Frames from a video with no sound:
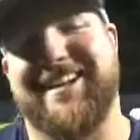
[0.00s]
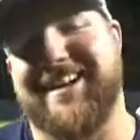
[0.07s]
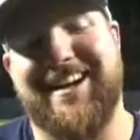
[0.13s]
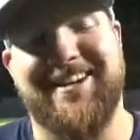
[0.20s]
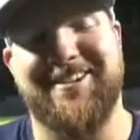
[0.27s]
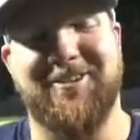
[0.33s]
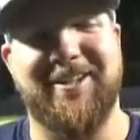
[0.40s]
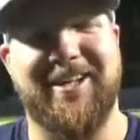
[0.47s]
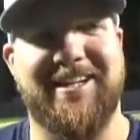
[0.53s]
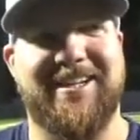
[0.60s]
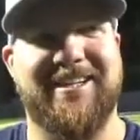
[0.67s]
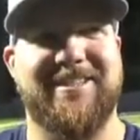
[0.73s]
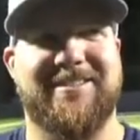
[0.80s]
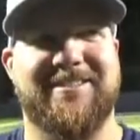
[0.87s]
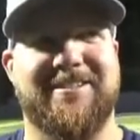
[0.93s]
I don't like
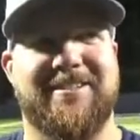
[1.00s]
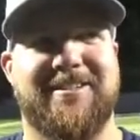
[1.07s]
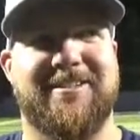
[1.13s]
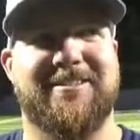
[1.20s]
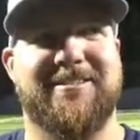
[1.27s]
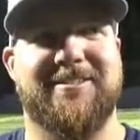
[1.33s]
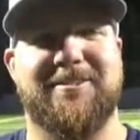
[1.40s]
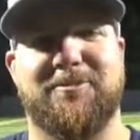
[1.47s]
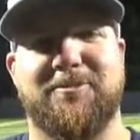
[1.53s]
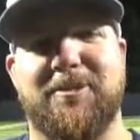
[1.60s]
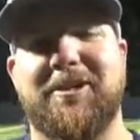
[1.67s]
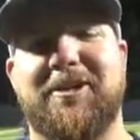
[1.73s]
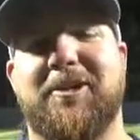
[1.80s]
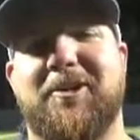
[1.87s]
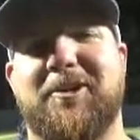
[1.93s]
it. It's a
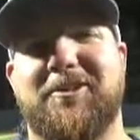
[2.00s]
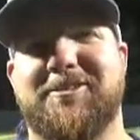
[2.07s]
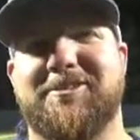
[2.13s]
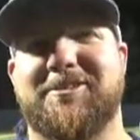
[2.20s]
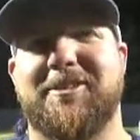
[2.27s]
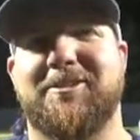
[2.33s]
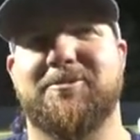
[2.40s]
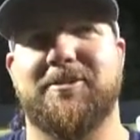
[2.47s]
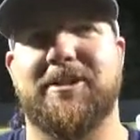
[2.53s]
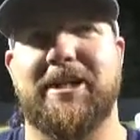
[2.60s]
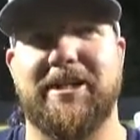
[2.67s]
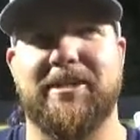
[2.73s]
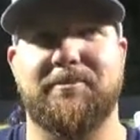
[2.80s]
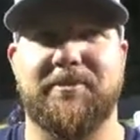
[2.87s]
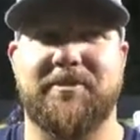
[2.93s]
really hard to schedule
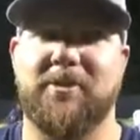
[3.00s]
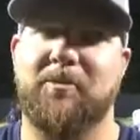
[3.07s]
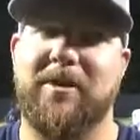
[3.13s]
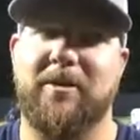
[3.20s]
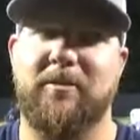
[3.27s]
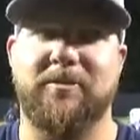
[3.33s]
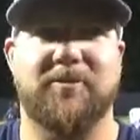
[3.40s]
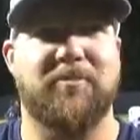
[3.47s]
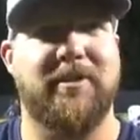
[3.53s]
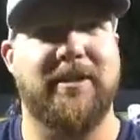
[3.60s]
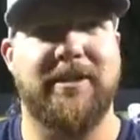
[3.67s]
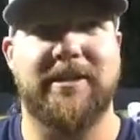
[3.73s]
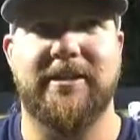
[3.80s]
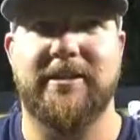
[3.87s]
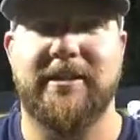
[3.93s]
games. Nobody wants to
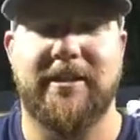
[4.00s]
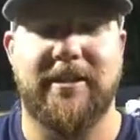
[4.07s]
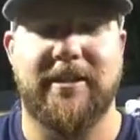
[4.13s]
play you.